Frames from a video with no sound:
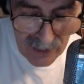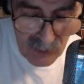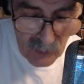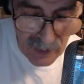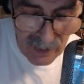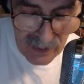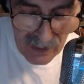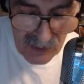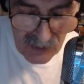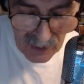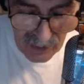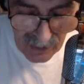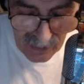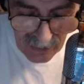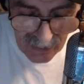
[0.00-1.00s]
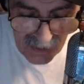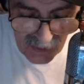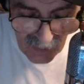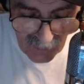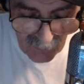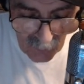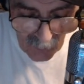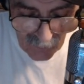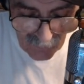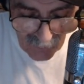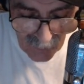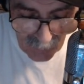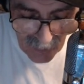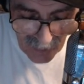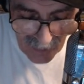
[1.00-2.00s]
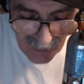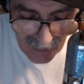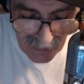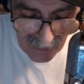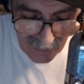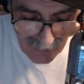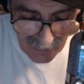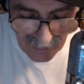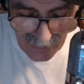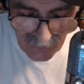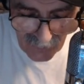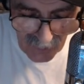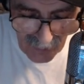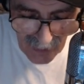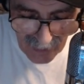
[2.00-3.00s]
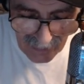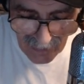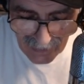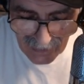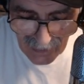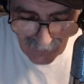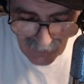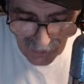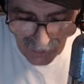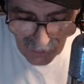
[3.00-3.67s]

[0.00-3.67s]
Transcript: why you didn't check in on the C4 FM net, isn't it? Glad to have you in there,